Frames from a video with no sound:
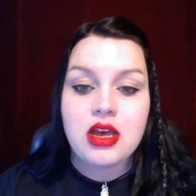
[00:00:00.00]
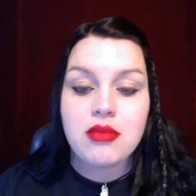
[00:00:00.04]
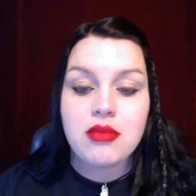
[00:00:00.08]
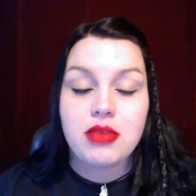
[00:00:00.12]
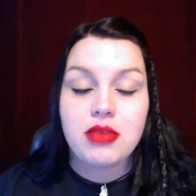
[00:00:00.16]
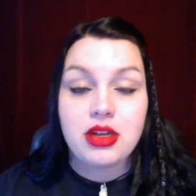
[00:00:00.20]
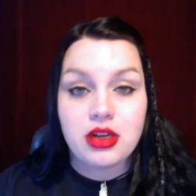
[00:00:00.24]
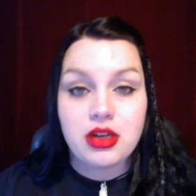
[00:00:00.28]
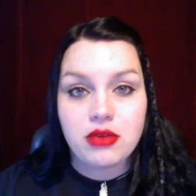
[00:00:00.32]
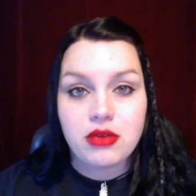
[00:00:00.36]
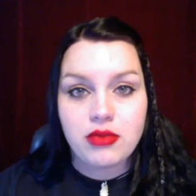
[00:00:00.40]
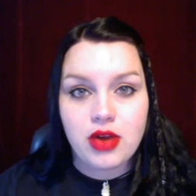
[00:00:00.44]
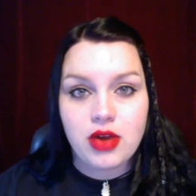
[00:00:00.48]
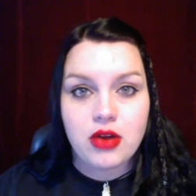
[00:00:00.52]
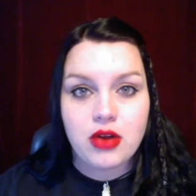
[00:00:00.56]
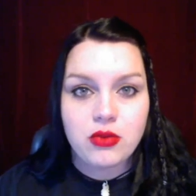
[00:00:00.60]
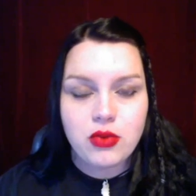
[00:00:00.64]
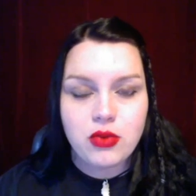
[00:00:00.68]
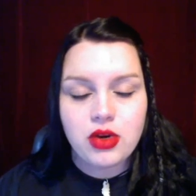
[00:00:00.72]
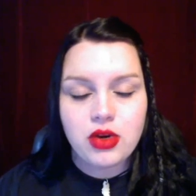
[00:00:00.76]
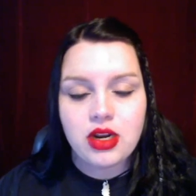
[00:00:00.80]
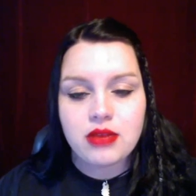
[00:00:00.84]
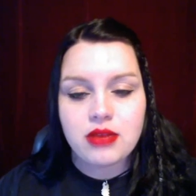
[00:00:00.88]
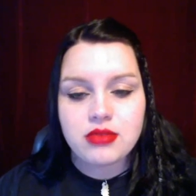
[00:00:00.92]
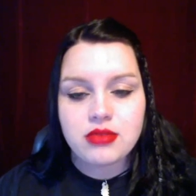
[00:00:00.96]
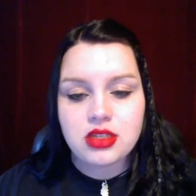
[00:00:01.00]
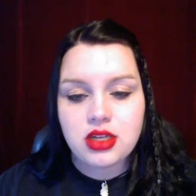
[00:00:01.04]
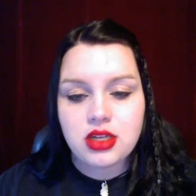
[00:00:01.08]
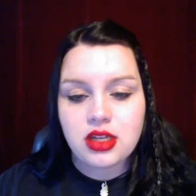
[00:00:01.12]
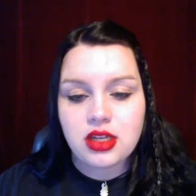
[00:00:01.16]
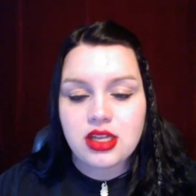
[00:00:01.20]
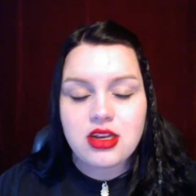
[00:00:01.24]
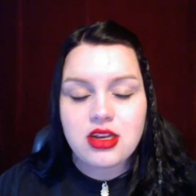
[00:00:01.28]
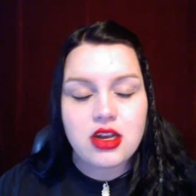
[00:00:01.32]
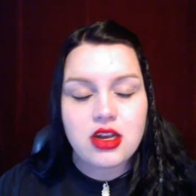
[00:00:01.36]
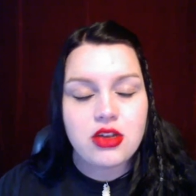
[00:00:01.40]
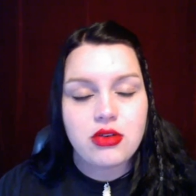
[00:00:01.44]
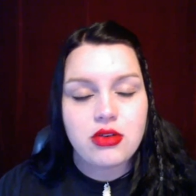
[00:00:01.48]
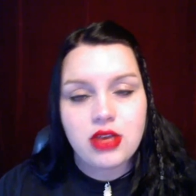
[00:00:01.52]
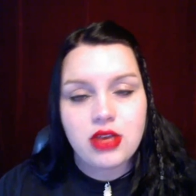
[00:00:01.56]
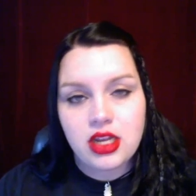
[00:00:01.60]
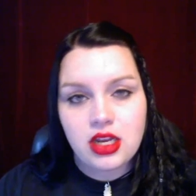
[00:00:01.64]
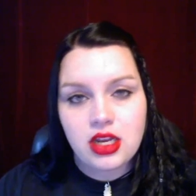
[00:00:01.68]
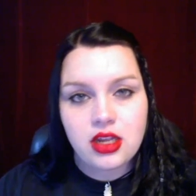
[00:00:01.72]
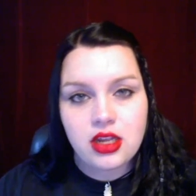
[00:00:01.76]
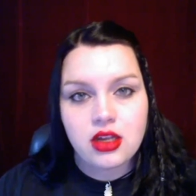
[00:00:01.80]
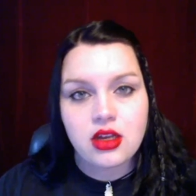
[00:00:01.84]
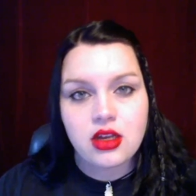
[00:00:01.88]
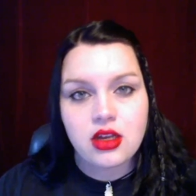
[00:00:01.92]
But around one. And I'm just kind of like, are you kidding?